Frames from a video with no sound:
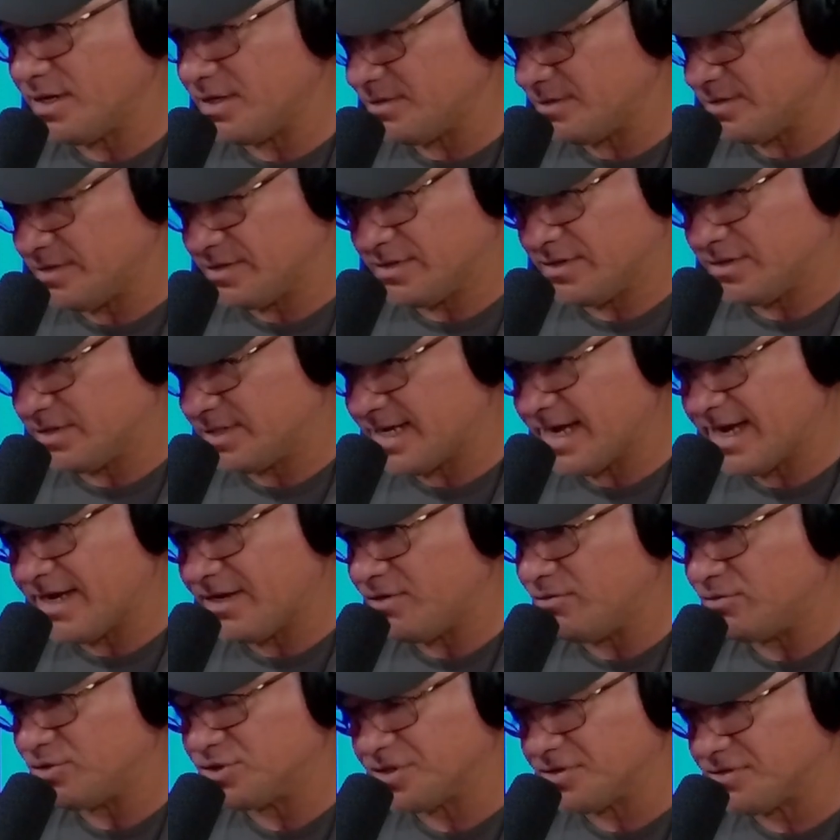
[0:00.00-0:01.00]
the guy in
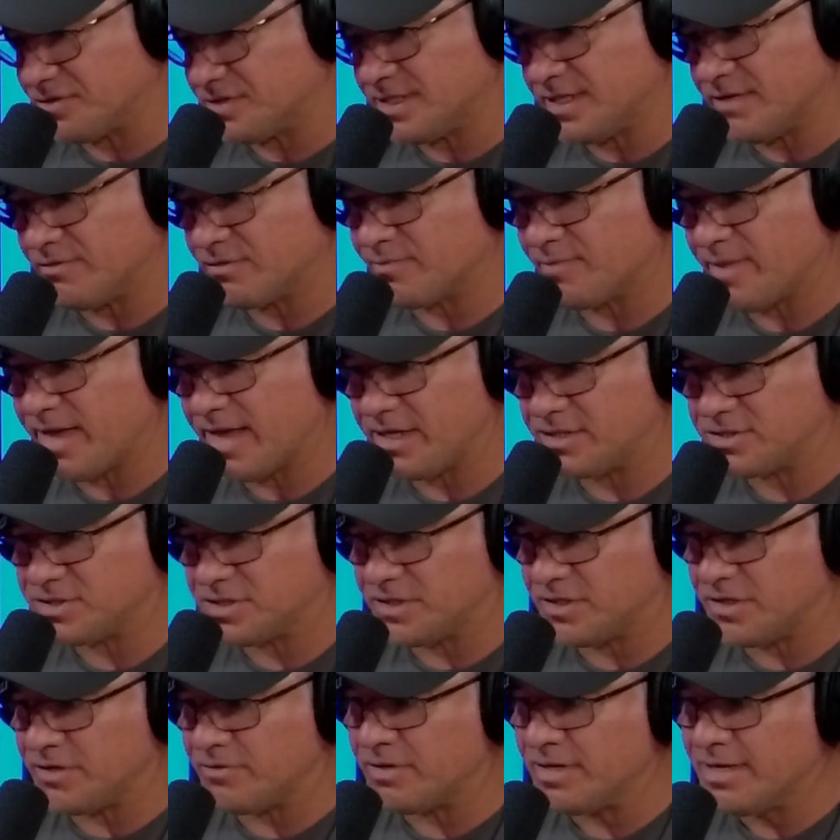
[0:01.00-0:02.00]
New Jersey that was
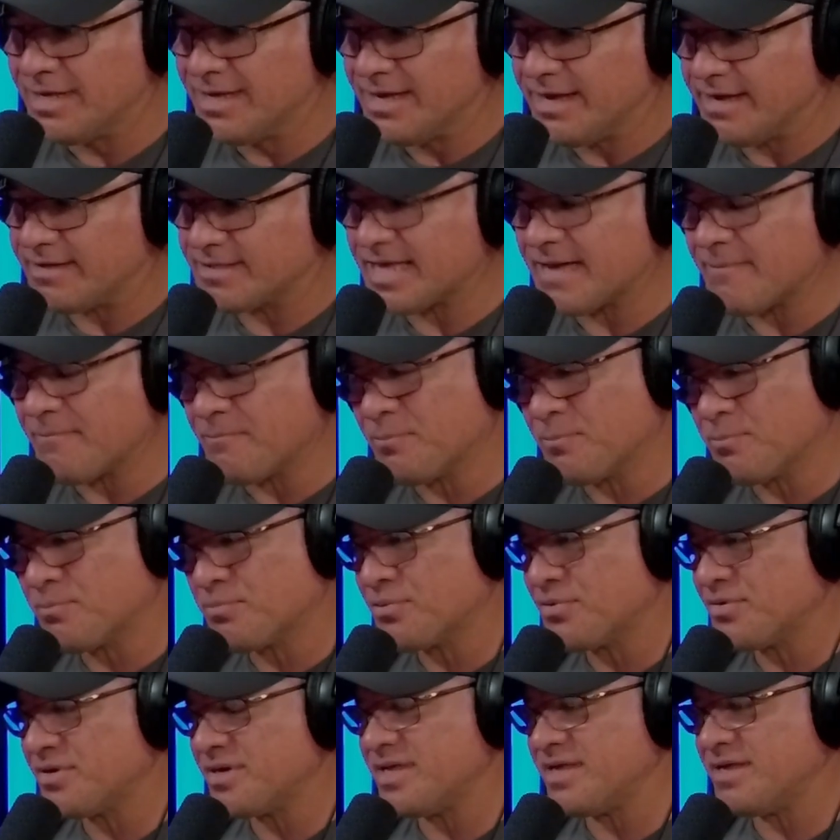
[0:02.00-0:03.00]
managing you, is that
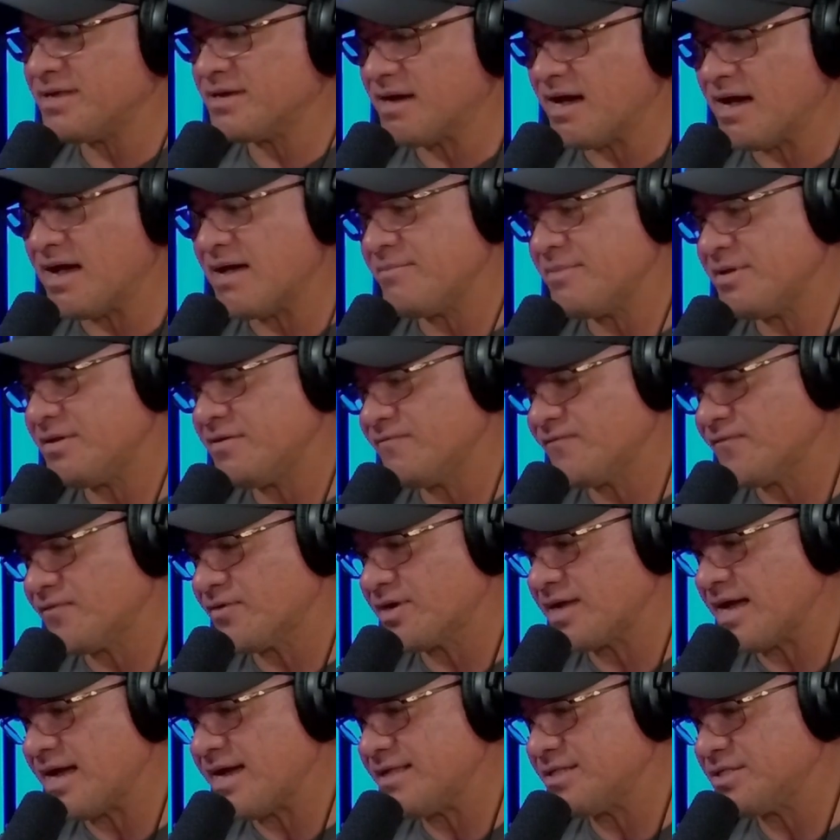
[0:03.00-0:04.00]
pretty common for
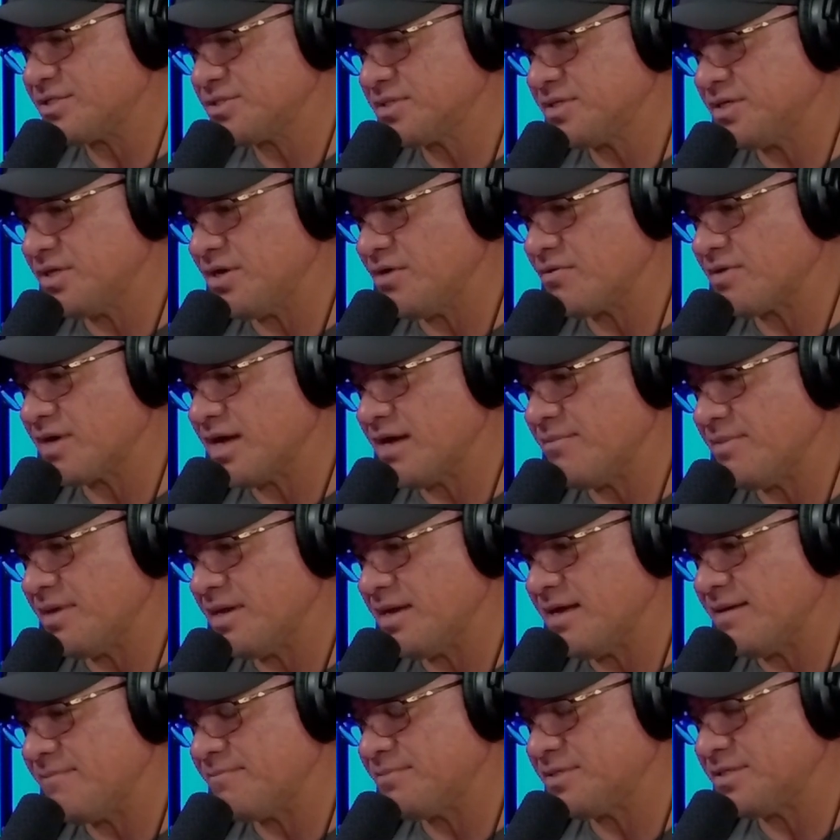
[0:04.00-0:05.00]
guys, you know, coming
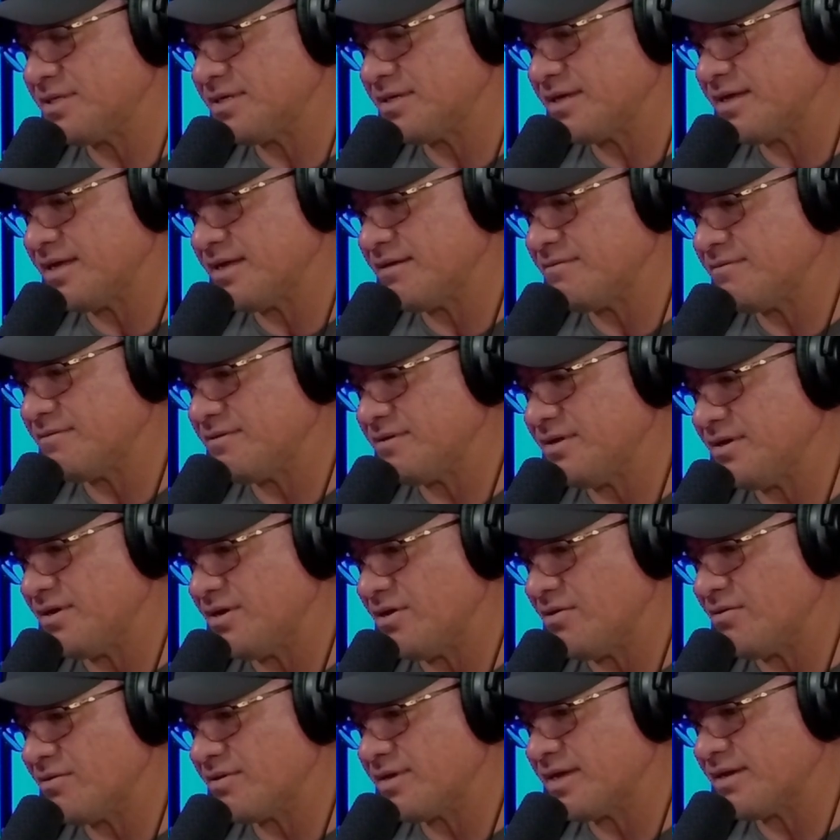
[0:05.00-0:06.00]
up to get you
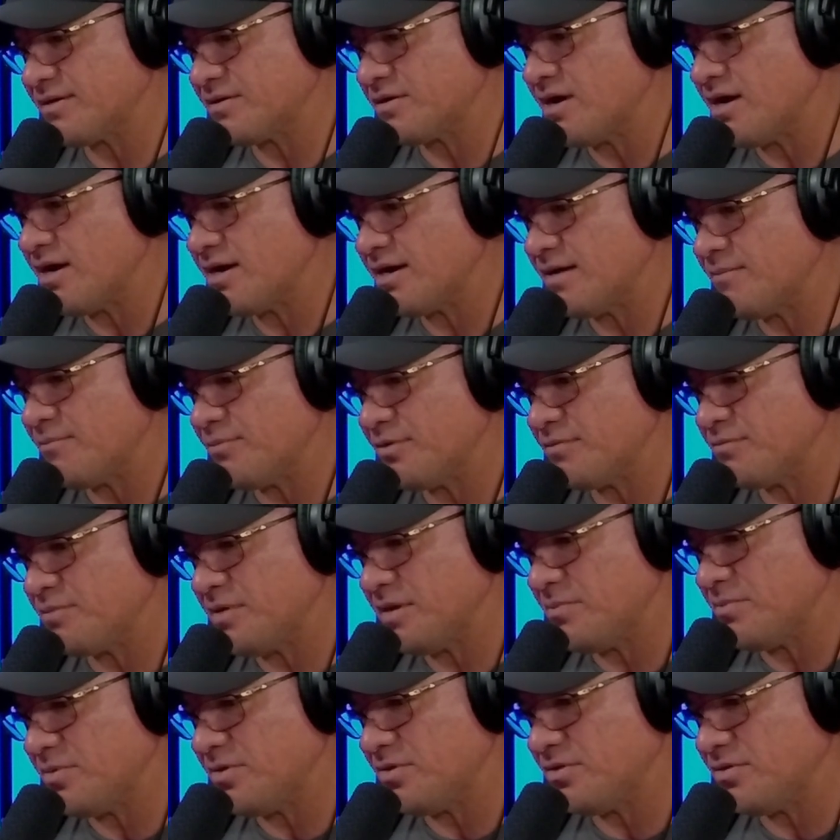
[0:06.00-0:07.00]
know get caught up with
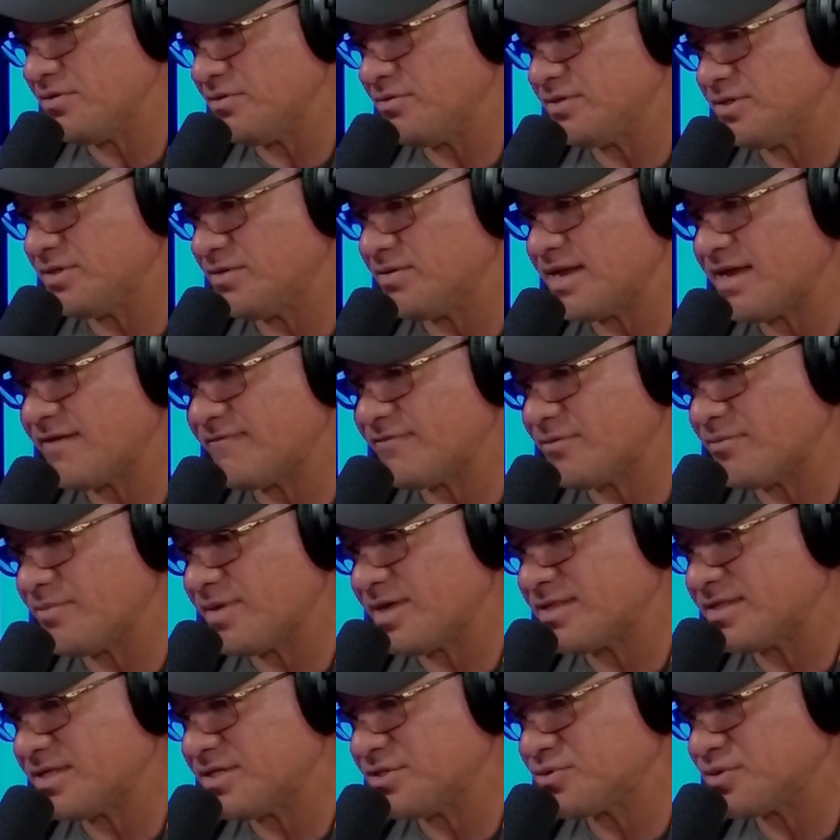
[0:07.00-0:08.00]
people who don't have their
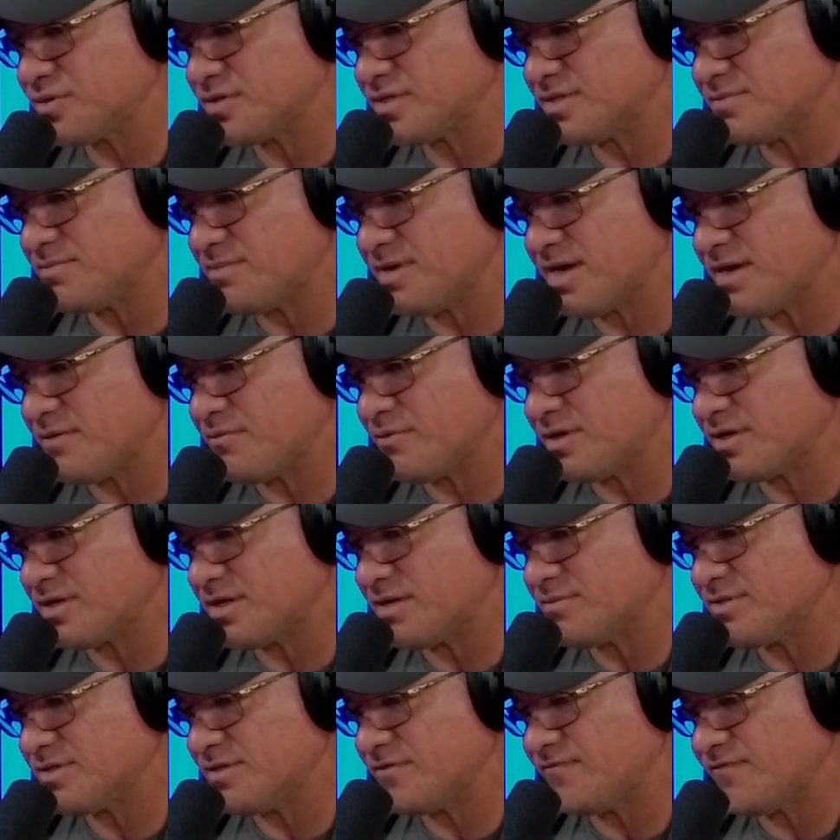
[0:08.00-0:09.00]
best interests in mind when it
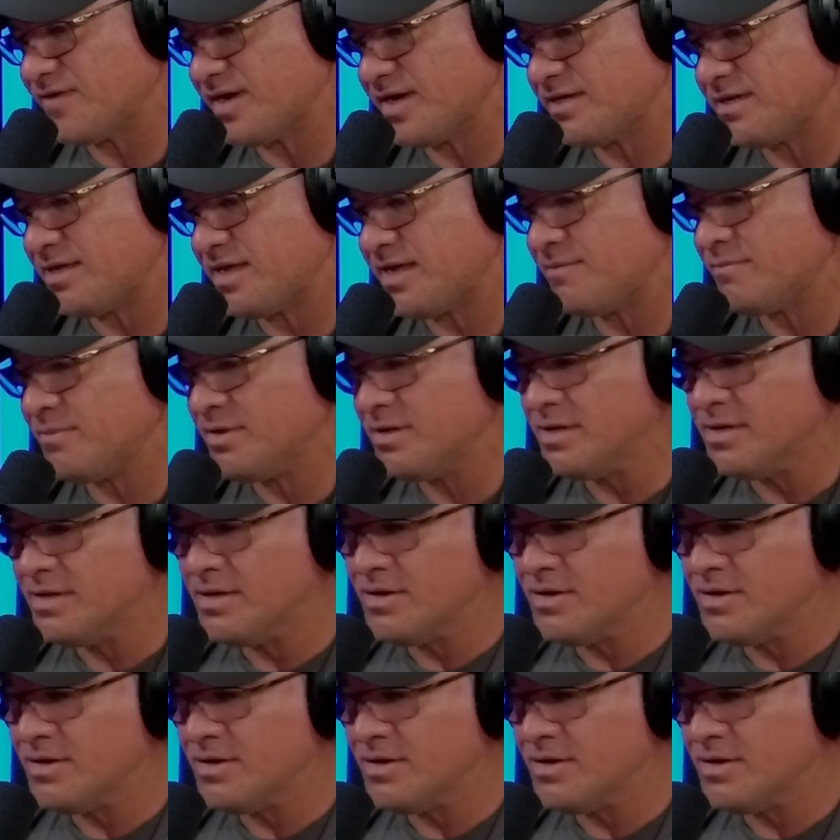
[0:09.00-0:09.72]
comes to the fight game?